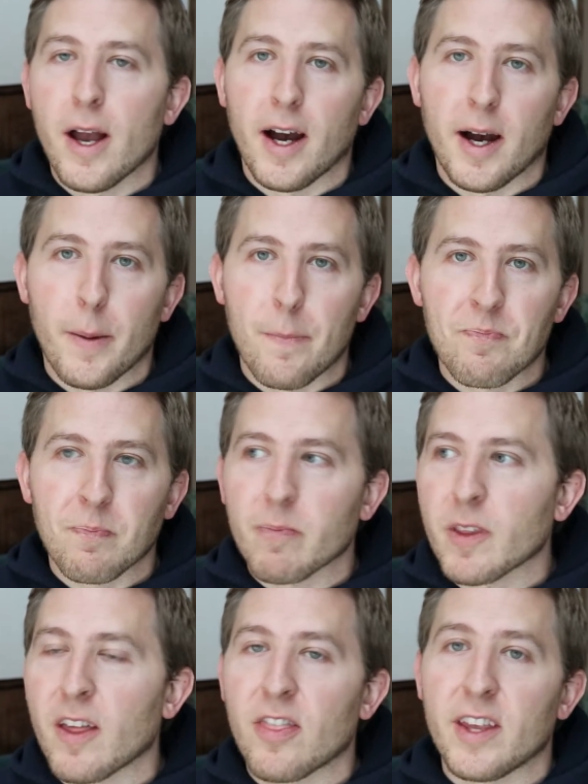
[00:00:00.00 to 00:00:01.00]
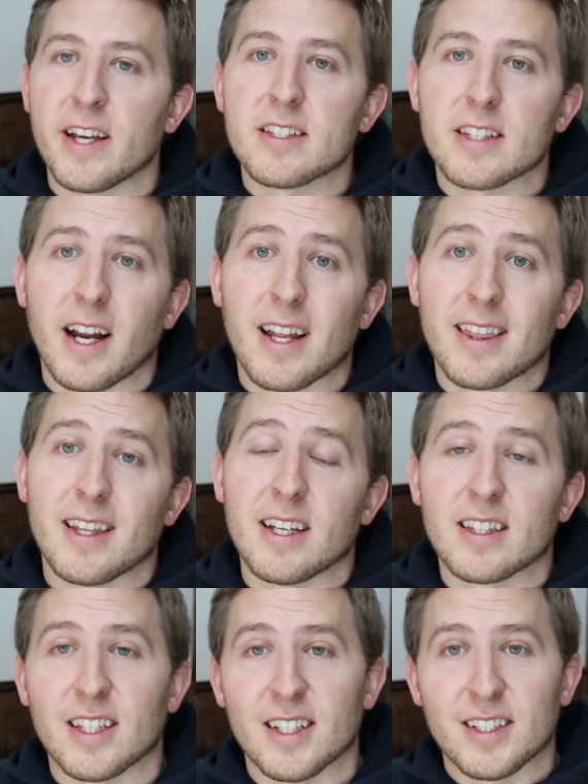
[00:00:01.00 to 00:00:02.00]
Um, things that I
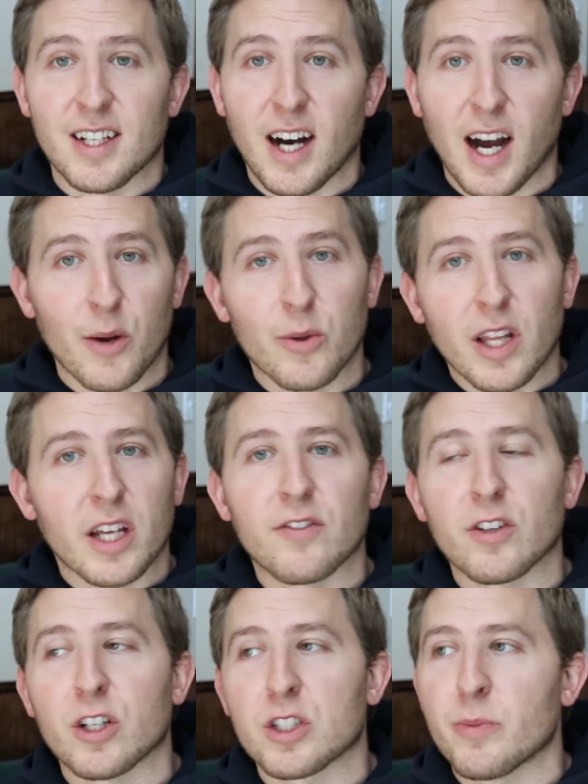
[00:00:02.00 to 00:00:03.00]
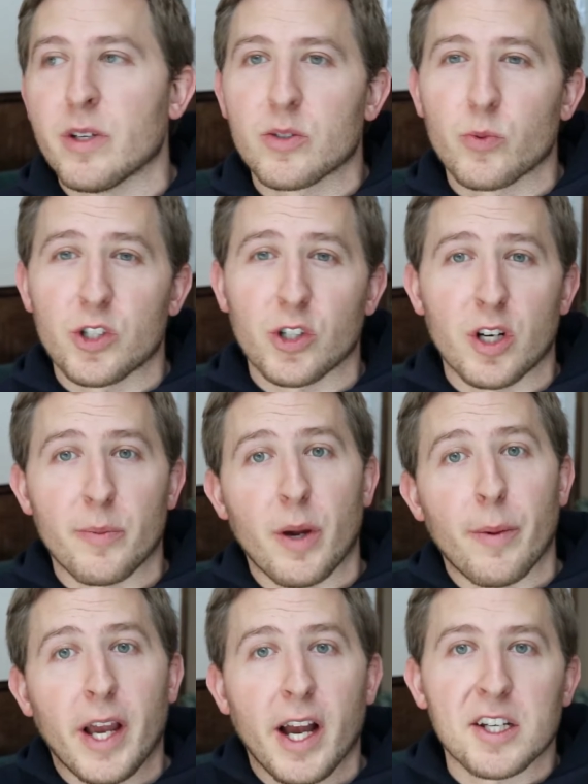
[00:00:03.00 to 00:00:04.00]
think that I would like for Christmas, which are going to be
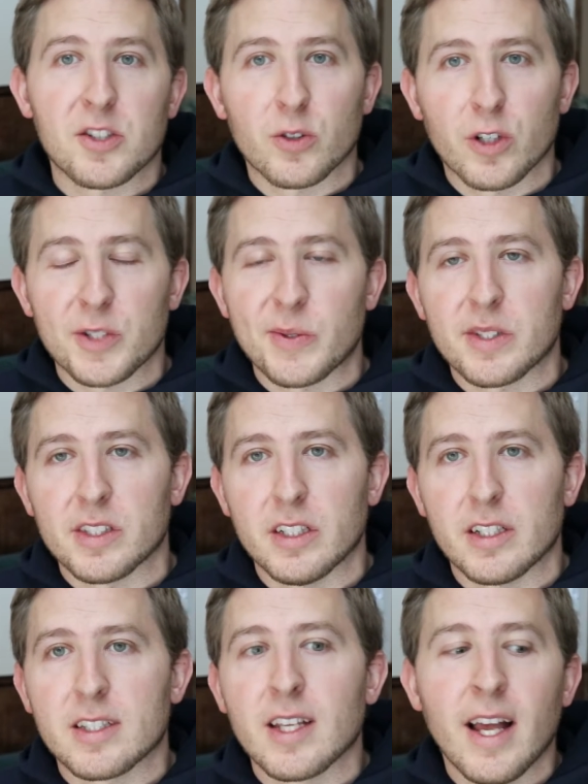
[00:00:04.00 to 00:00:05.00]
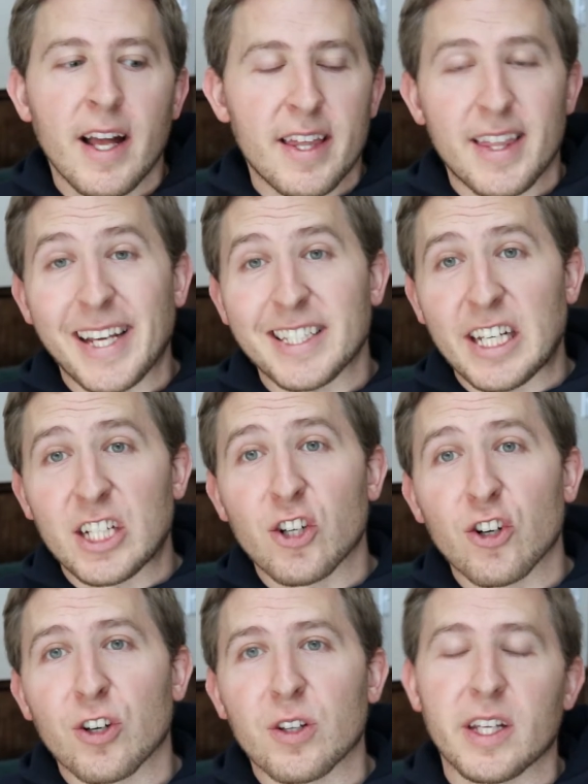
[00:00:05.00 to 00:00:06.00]
on my actual Christmas list. Things I
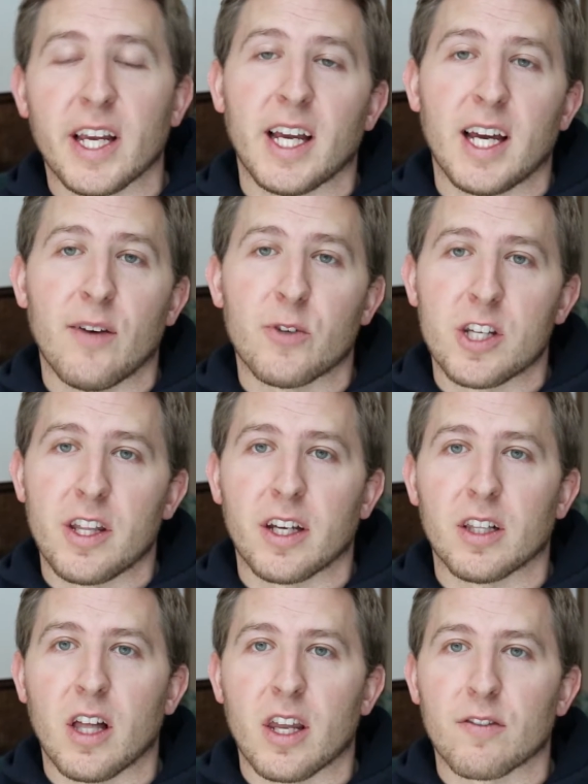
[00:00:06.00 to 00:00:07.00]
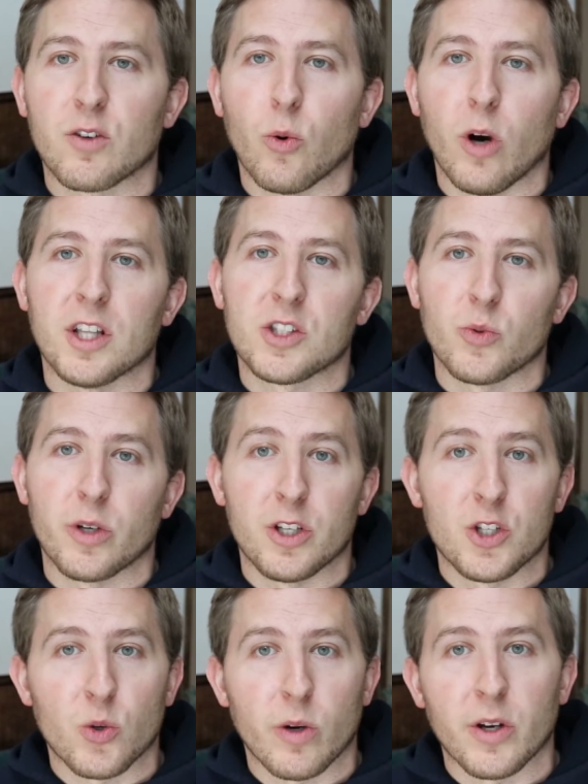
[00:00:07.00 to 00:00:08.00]
currently have, which I think a lot of quants would
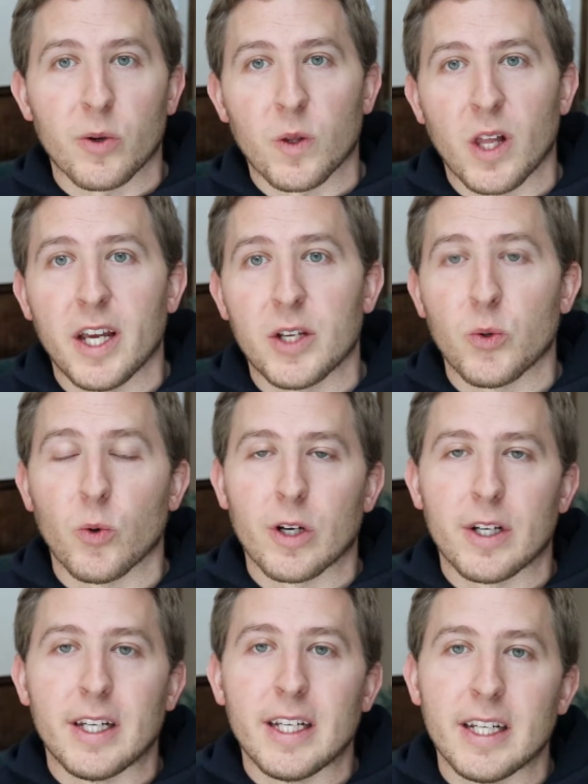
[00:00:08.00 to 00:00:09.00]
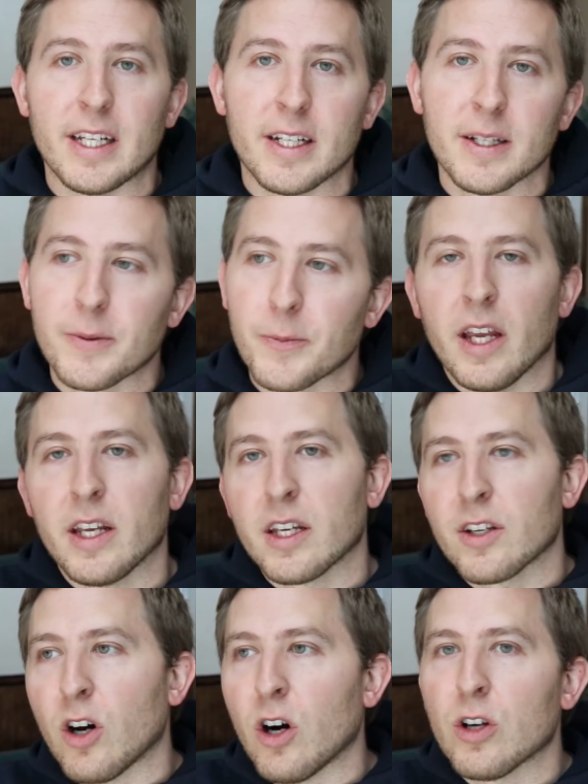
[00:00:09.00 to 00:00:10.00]
enjoy or like or need.
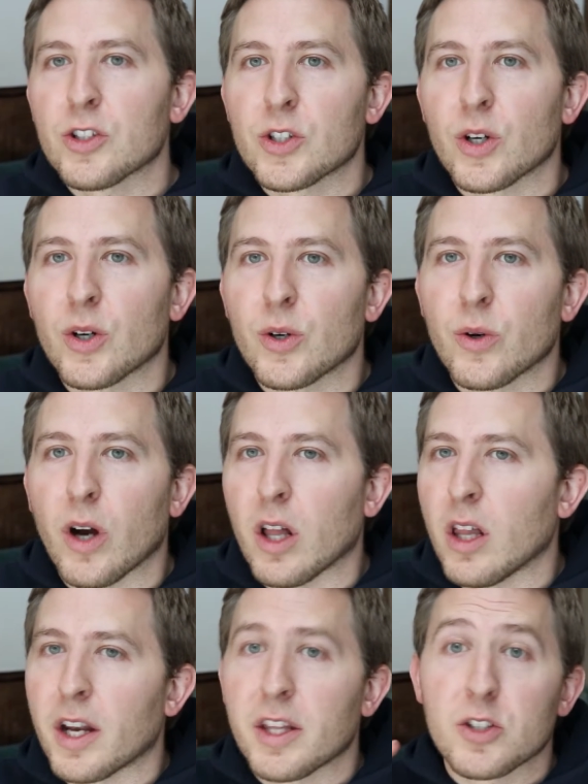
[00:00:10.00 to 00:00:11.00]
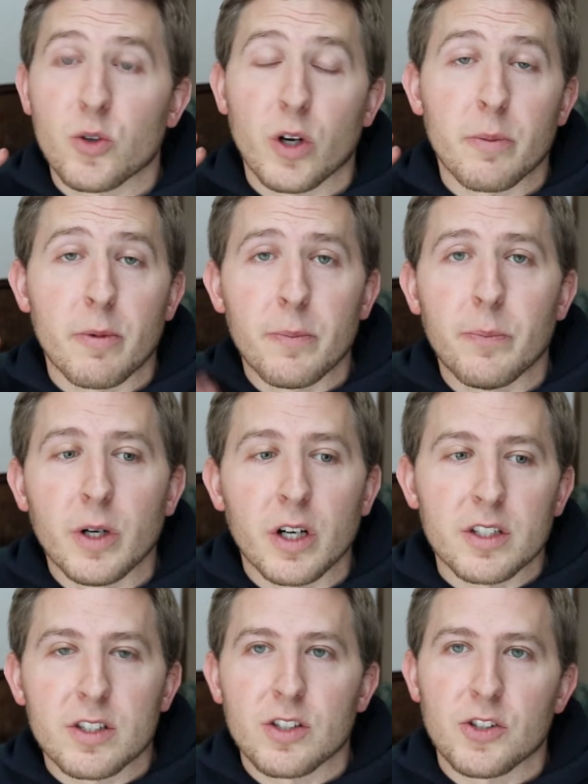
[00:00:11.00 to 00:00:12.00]
And also, a lot of these are going to be
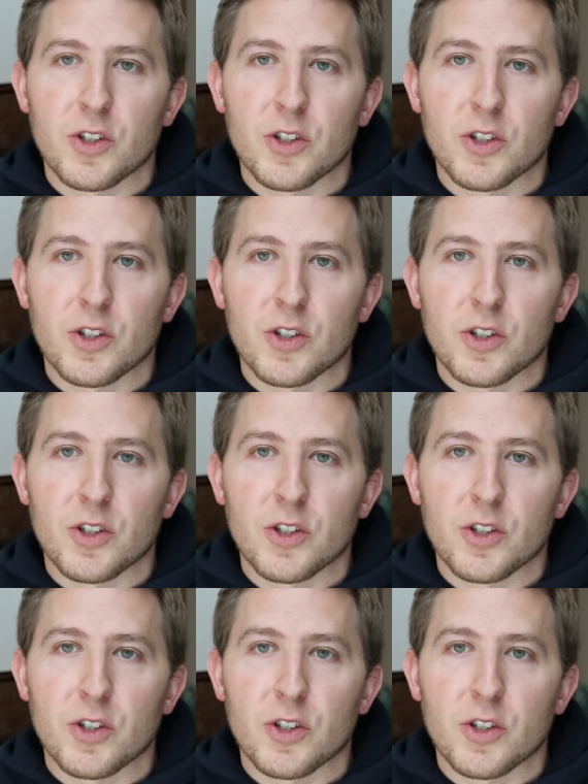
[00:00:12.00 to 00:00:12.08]
books.